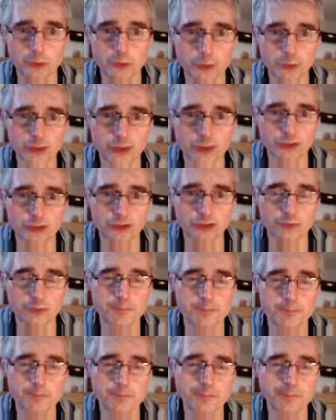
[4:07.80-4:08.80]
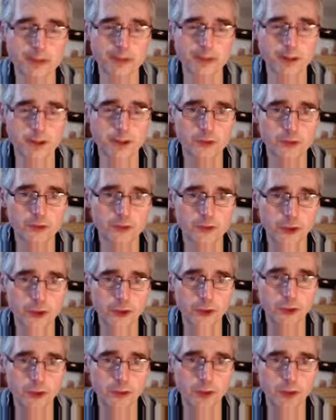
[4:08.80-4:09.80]
to 8G. So
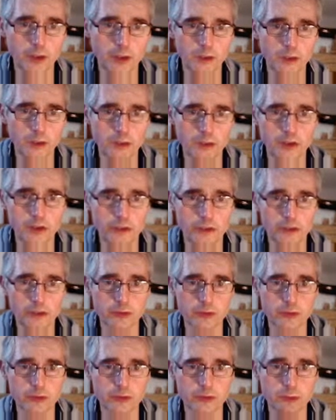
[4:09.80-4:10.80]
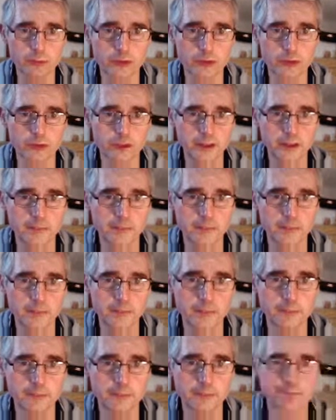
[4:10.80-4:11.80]
I'll do this up
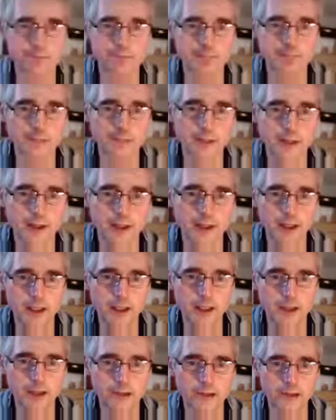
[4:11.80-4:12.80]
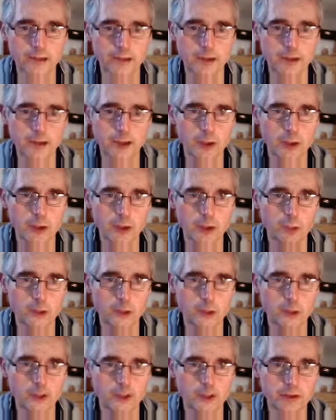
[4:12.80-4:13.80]
here, and we
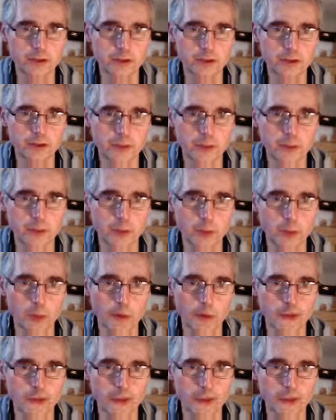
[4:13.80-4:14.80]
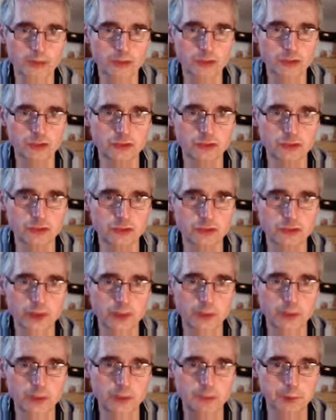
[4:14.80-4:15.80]
can say, well, the
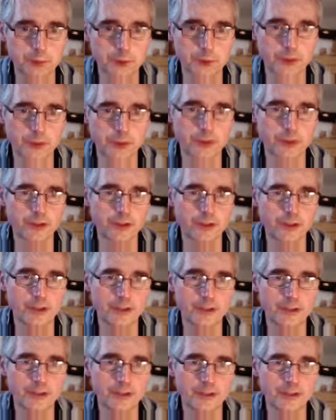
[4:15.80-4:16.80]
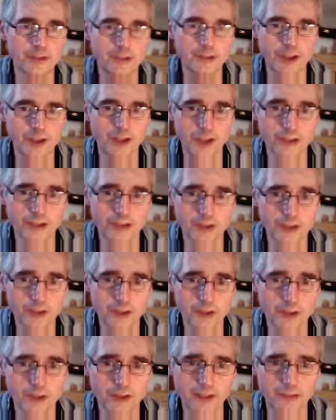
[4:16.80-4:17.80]
7G plus 9 on
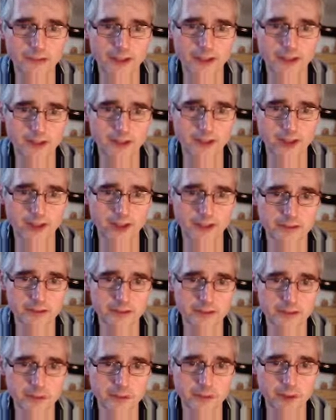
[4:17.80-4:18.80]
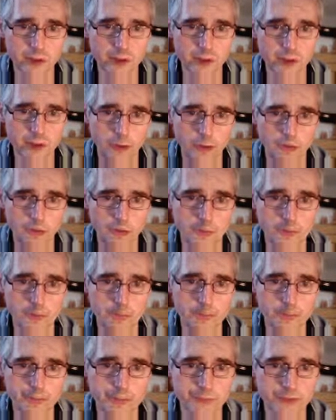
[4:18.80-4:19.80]
the left-hand side of
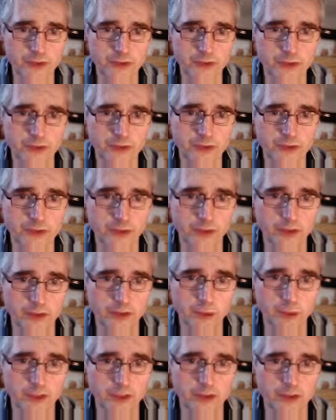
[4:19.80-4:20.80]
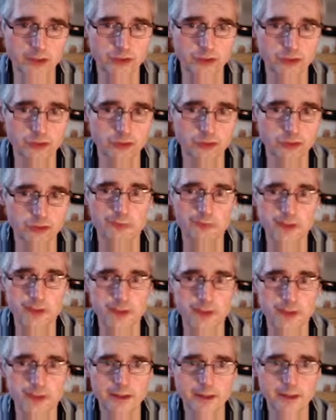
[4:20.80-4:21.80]
this equation
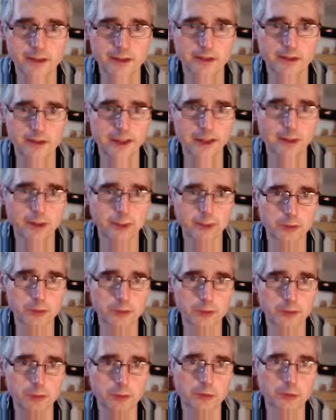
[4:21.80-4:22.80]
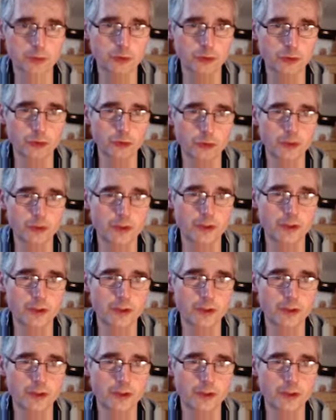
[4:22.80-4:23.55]
is now going to be equal to